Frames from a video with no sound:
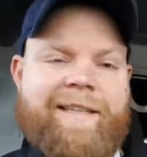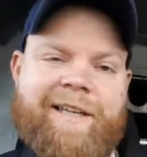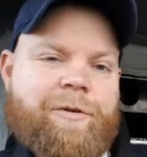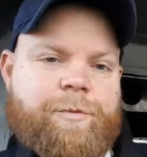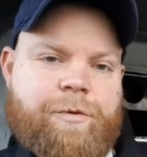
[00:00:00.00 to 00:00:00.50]

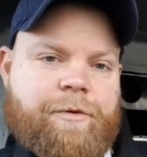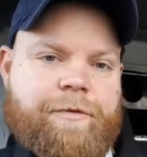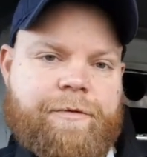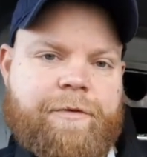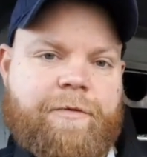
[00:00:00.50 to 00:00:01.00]
anything else
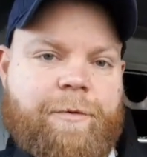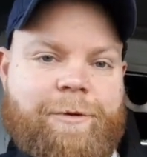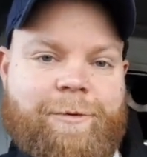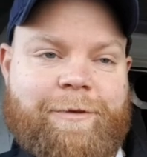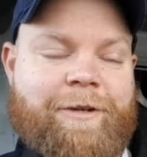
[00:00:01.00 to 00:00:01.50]
proof, if I'm
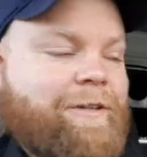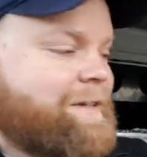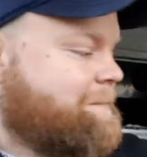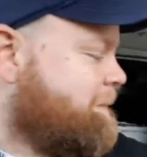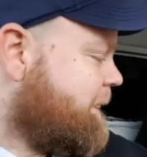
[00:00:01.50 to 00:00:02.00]
honest with you.
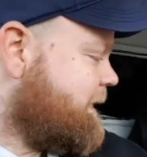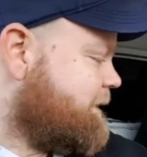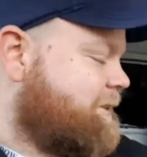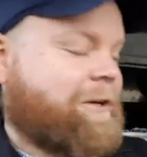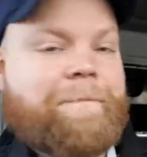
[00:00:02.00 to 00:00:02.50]

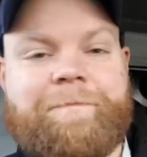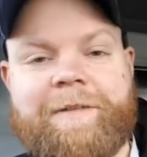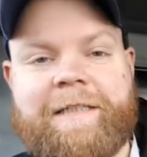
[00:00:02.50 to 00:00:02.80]
So